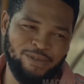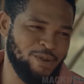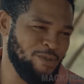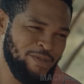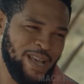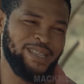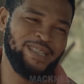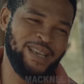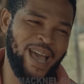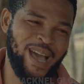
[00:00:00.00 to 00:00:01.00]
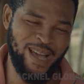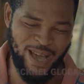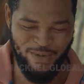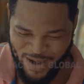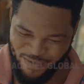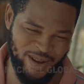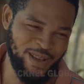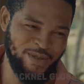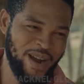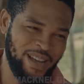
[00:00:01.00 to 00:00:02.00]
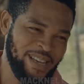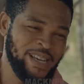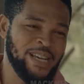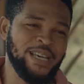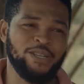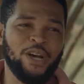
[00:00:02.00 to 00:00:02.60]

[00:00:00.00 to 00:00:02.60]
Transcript: No verse. It went up new way. You